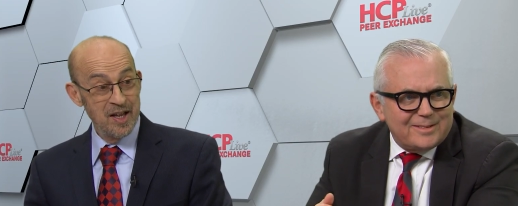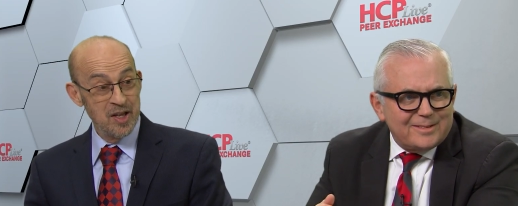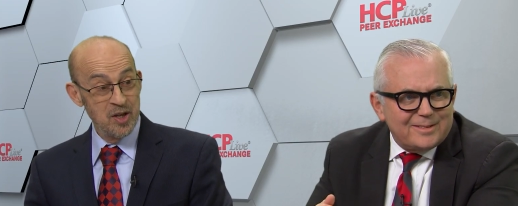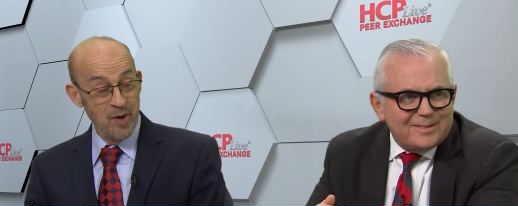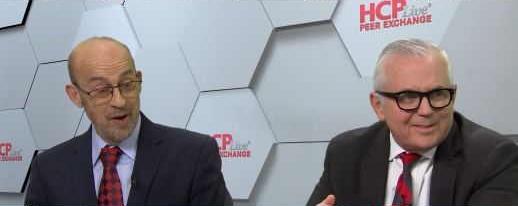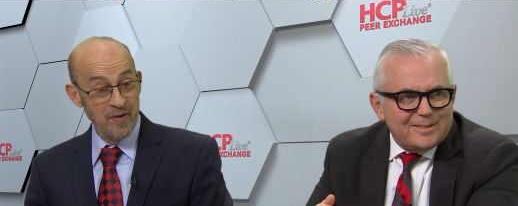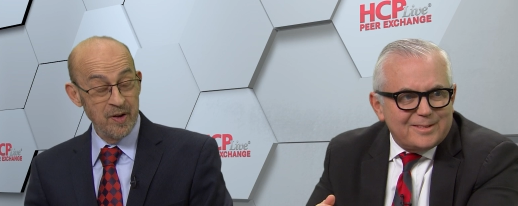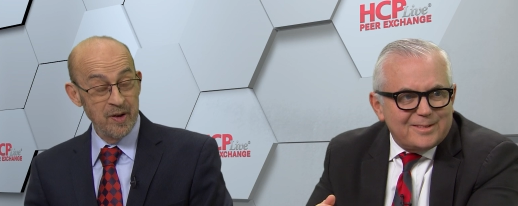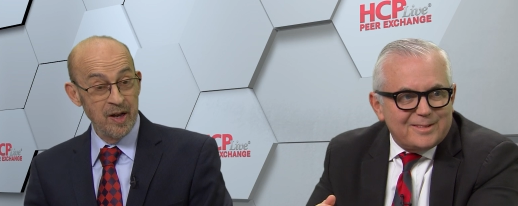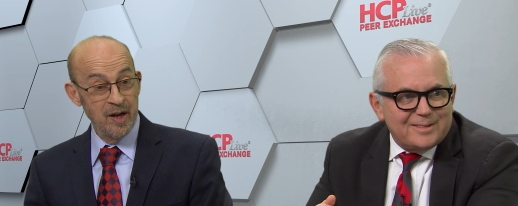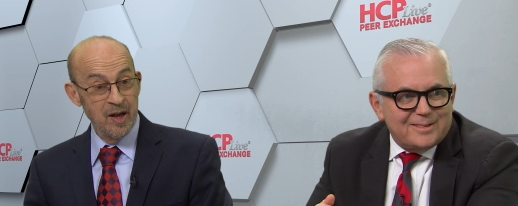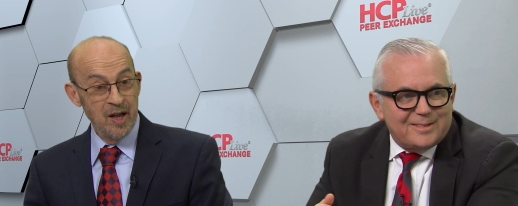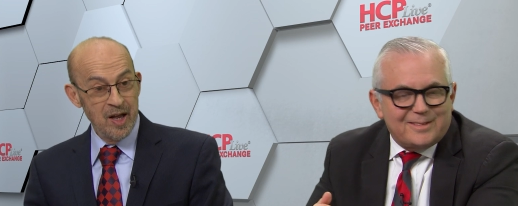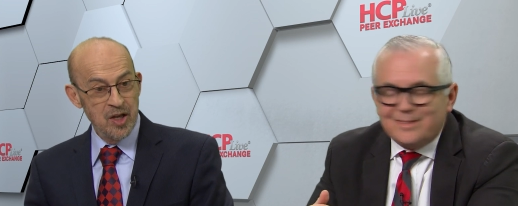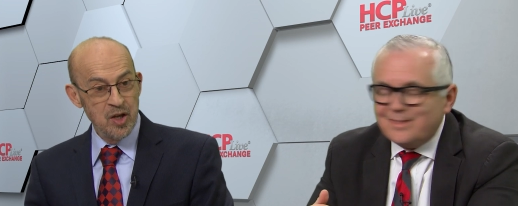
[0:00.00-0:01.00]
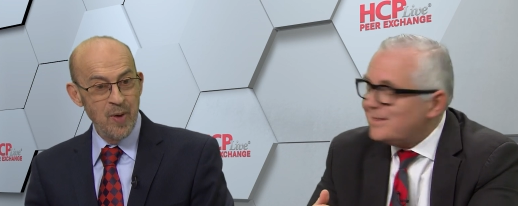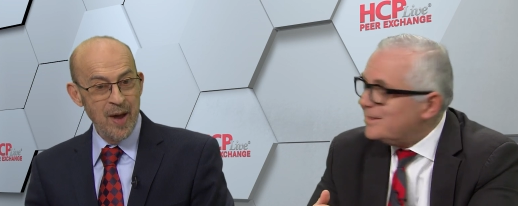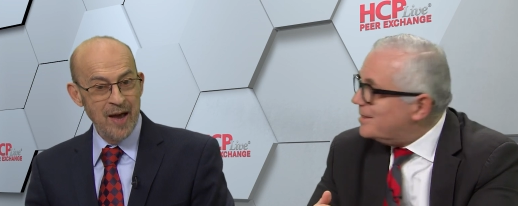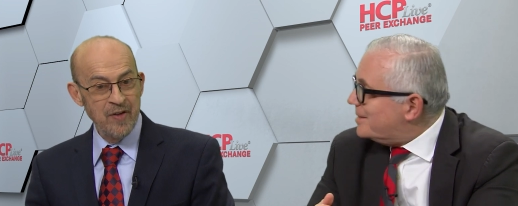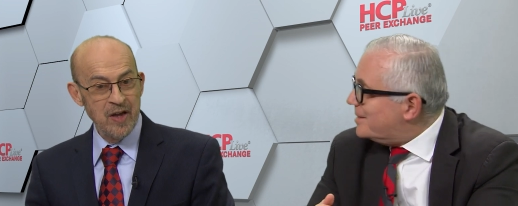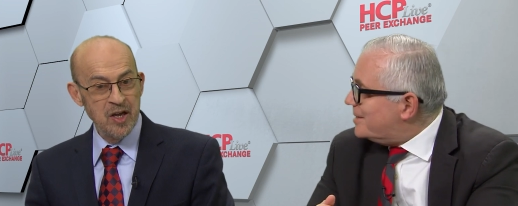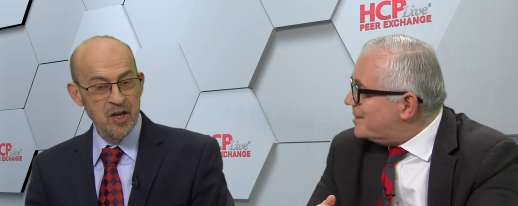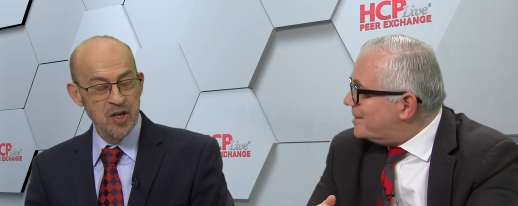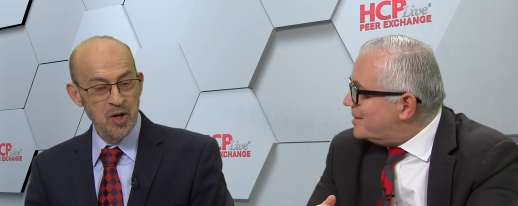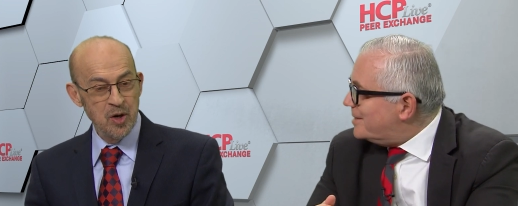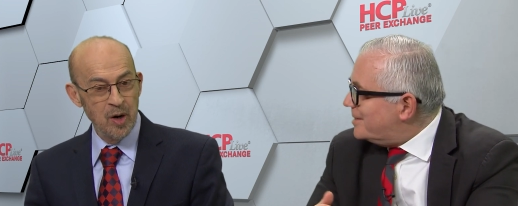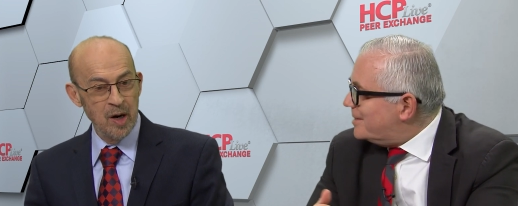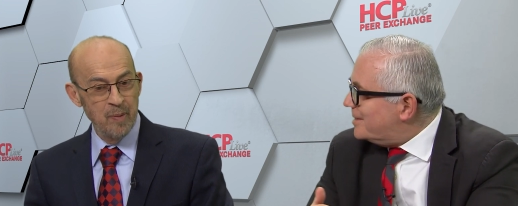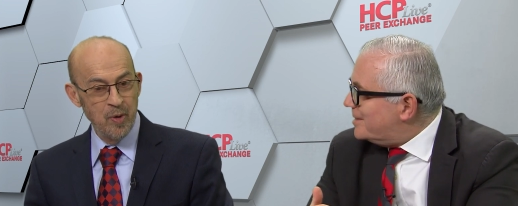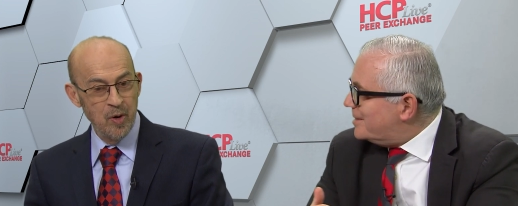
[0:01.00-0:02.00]
Speaker 1: you have a you have a
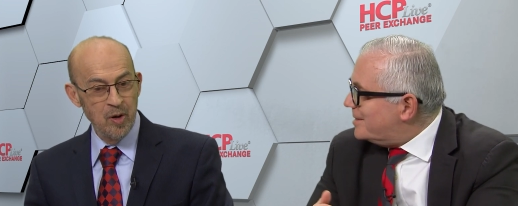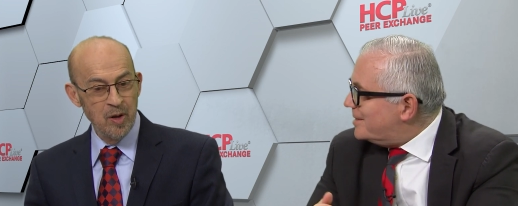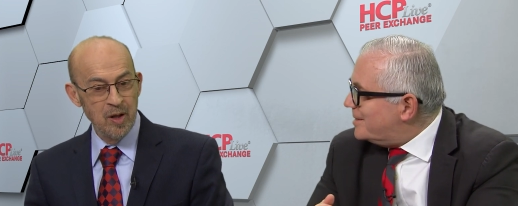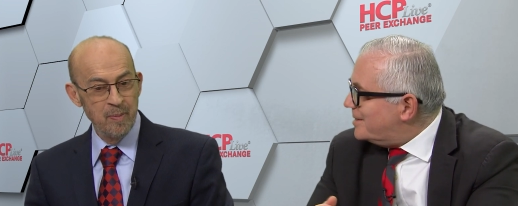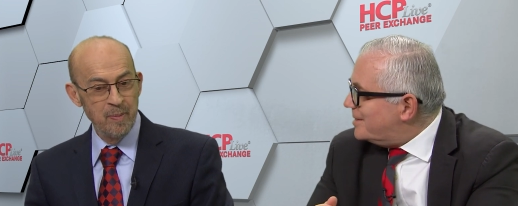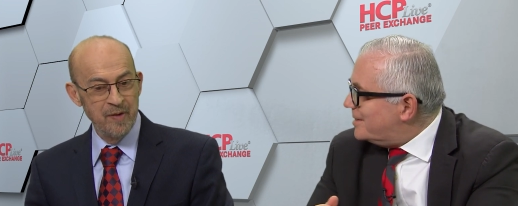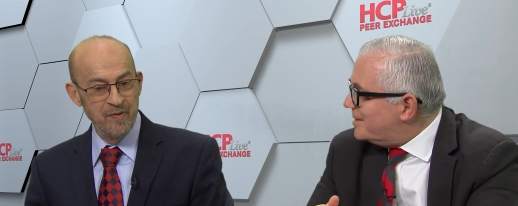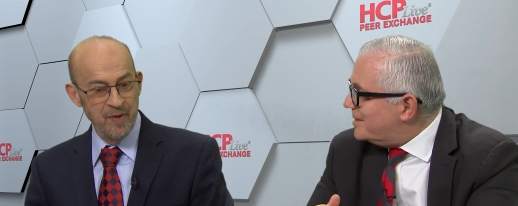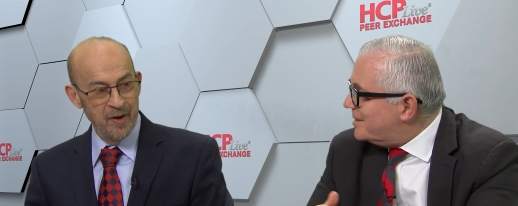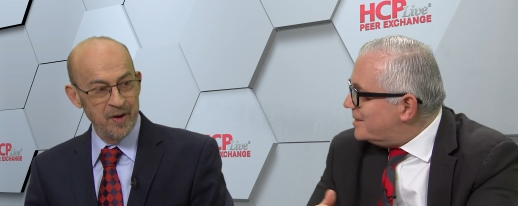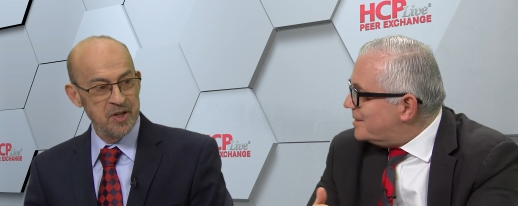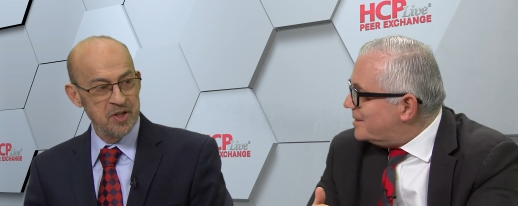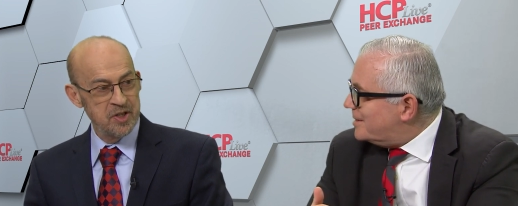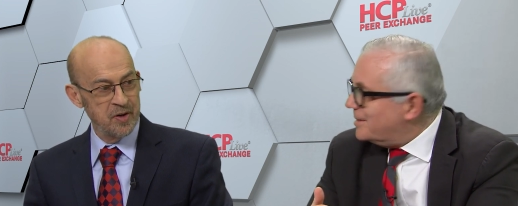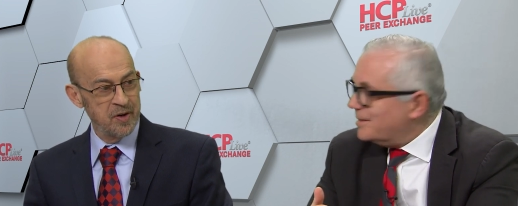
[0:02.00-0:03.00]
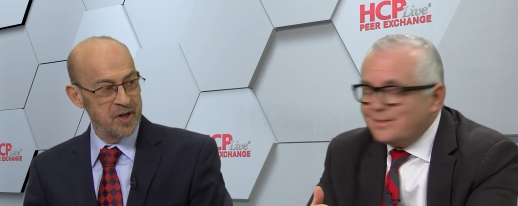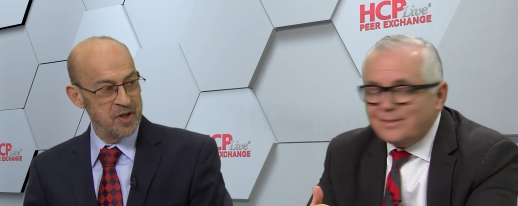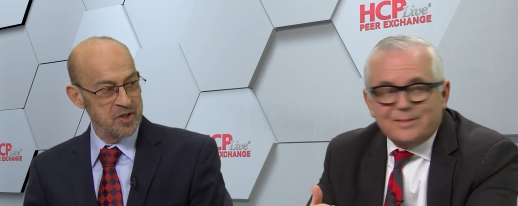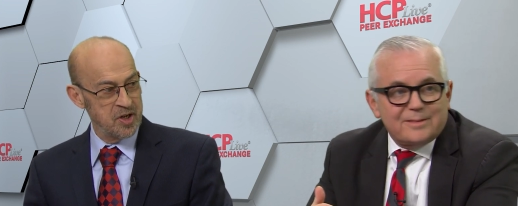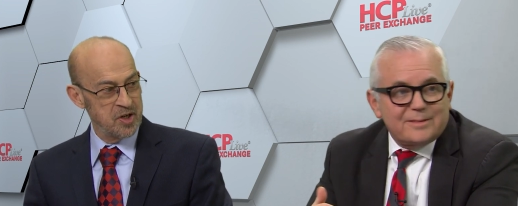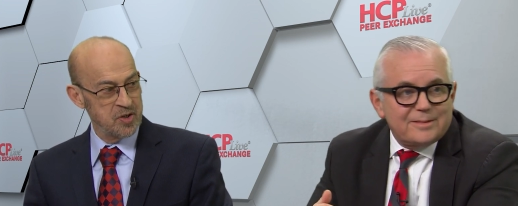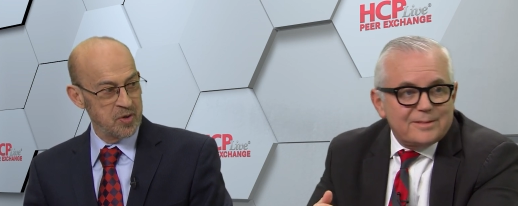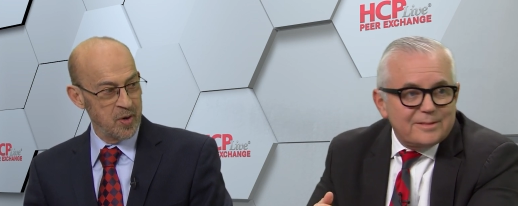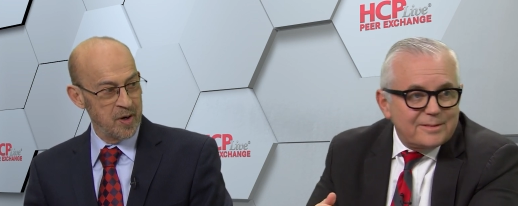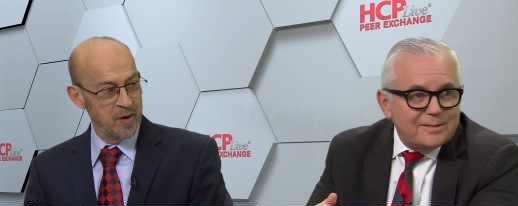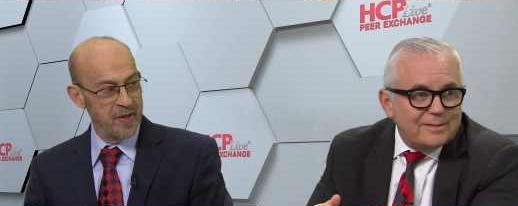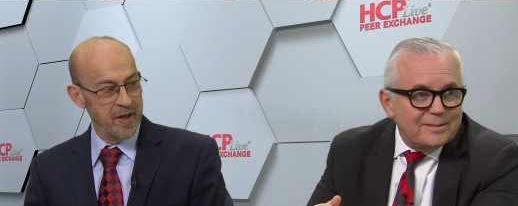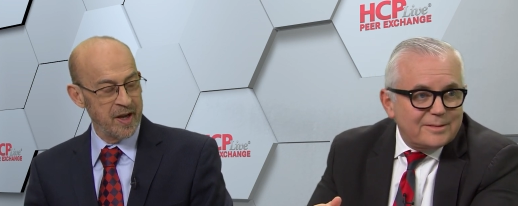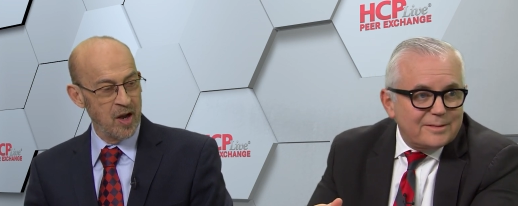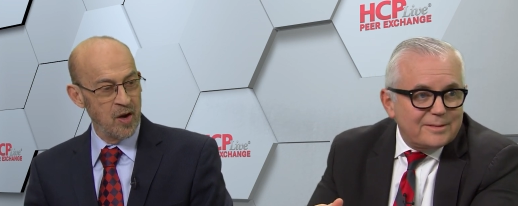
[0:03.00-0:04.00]
curable but very serious disorder
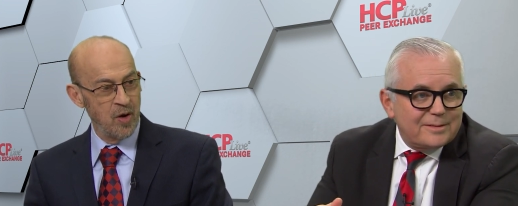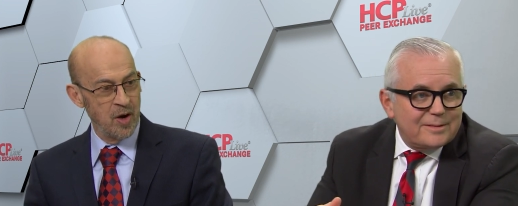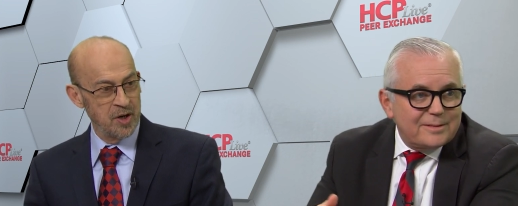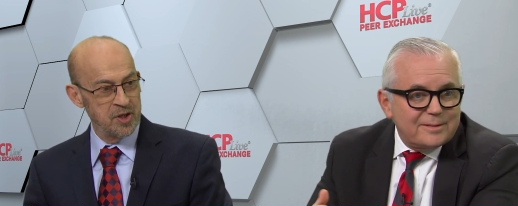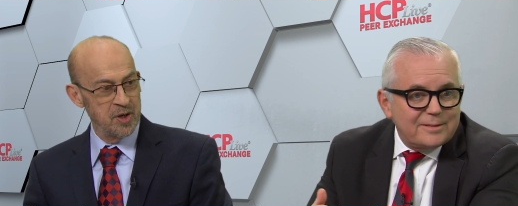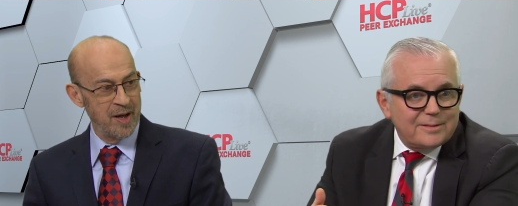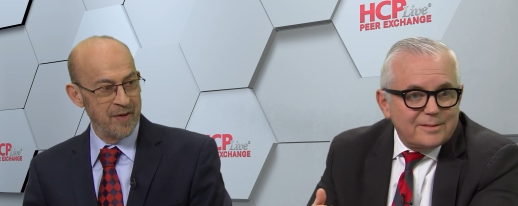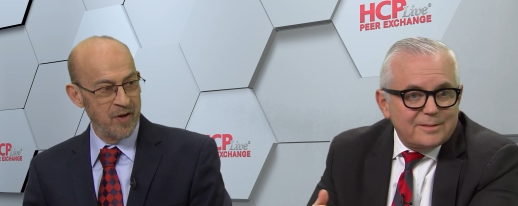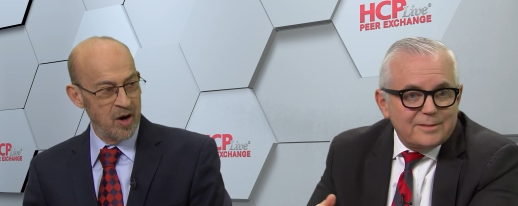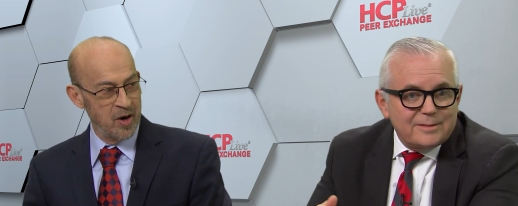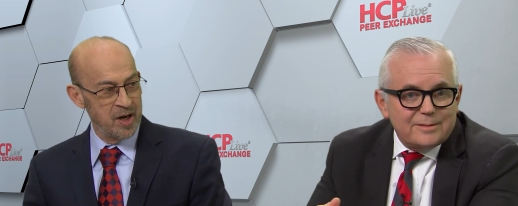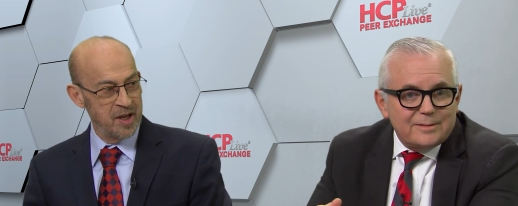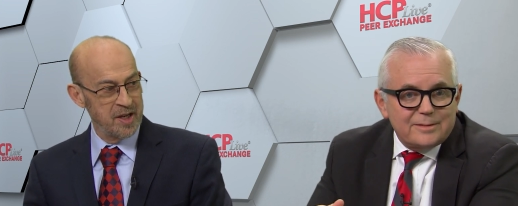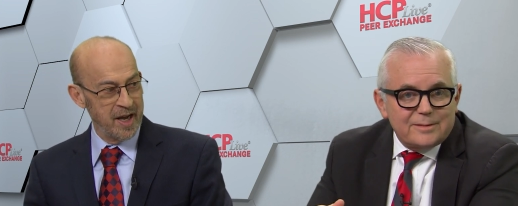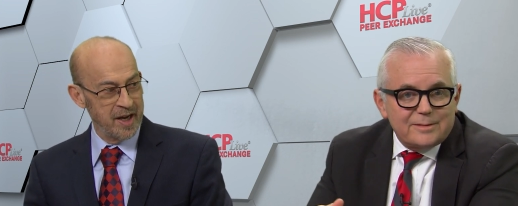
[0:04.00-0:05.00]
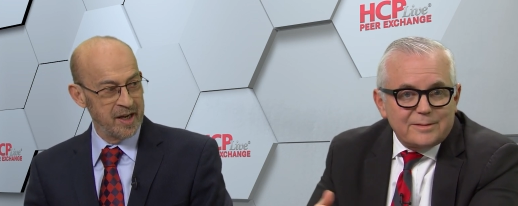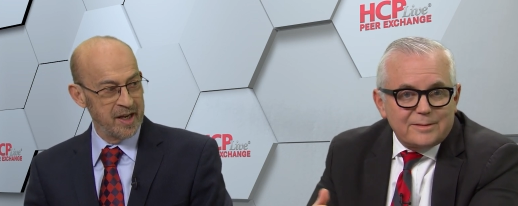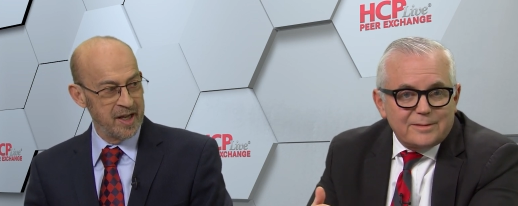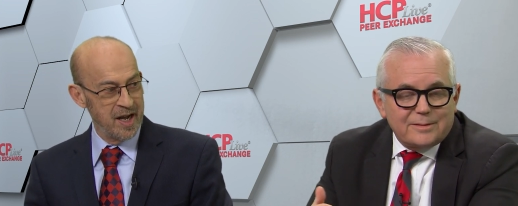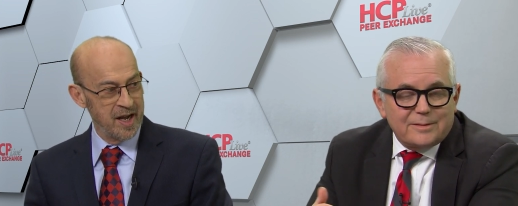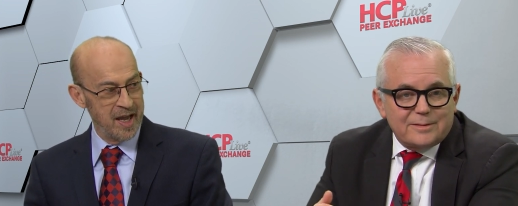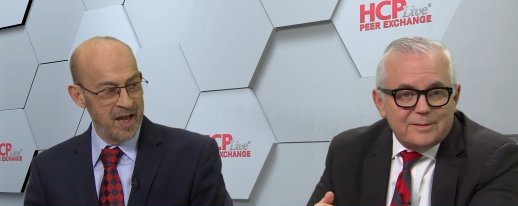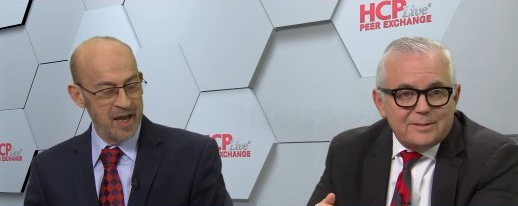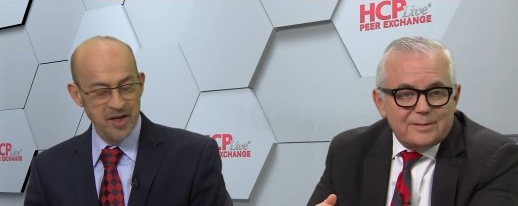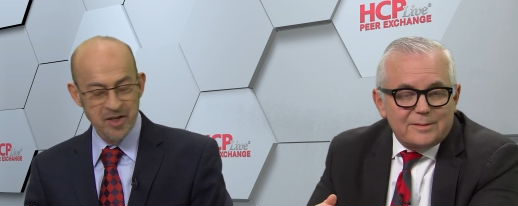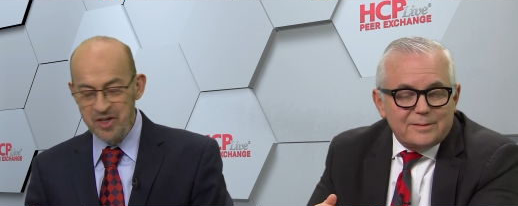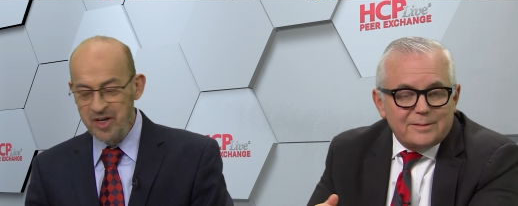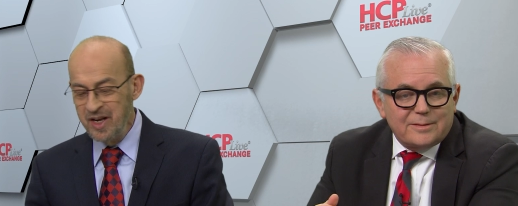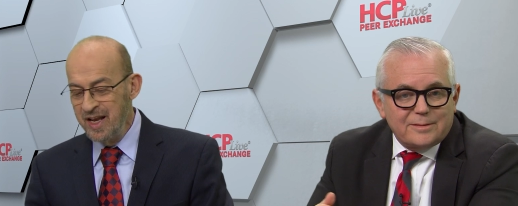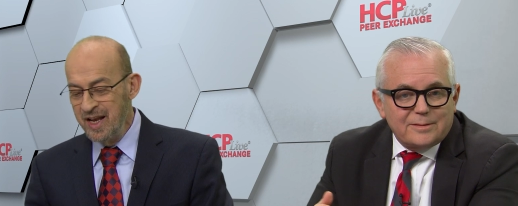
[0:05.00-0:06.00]
that can cause you to have a heart attack at a young age.